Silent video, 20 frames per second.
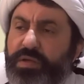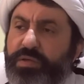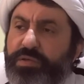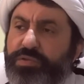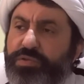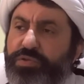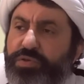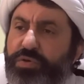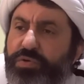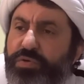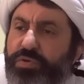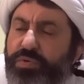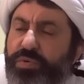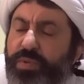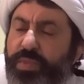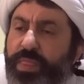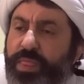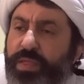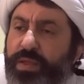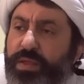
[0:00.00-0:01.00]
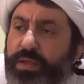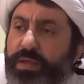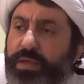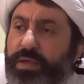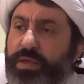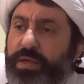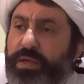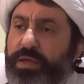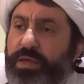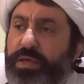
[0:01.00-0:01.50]
so
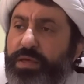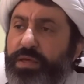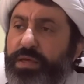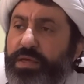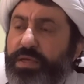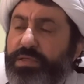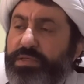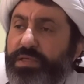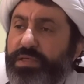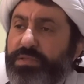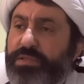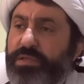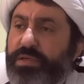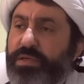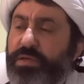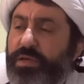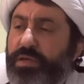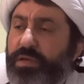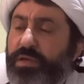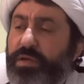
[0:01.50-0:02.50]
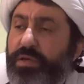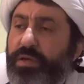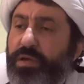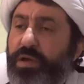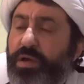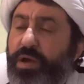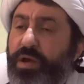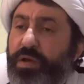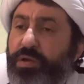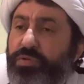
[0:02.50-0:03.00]
he says
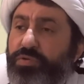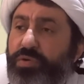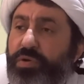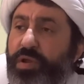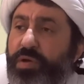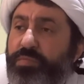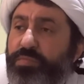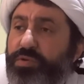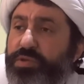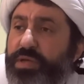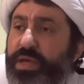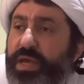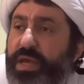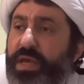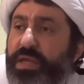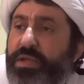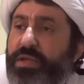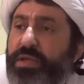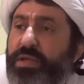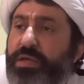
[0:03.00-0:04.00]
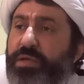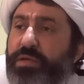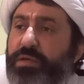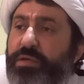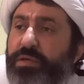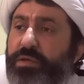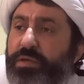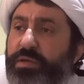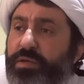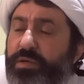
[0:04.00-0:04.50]
ayatollah mutahari
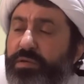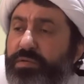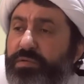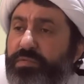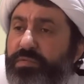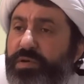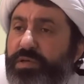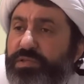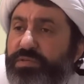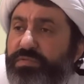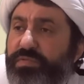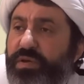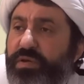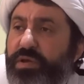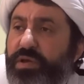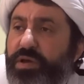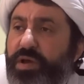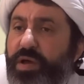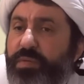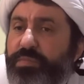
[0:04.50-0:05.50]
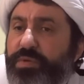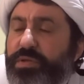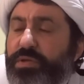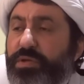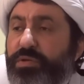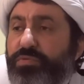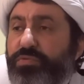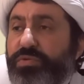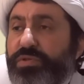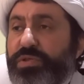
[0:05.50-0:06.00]
was very
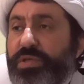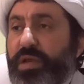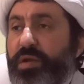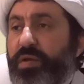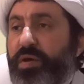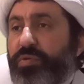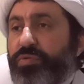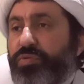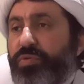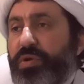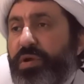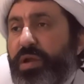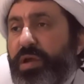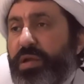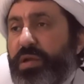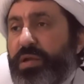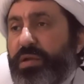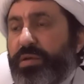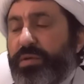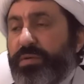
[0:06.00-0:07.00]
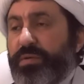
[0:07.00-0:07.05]
committed to salatul layl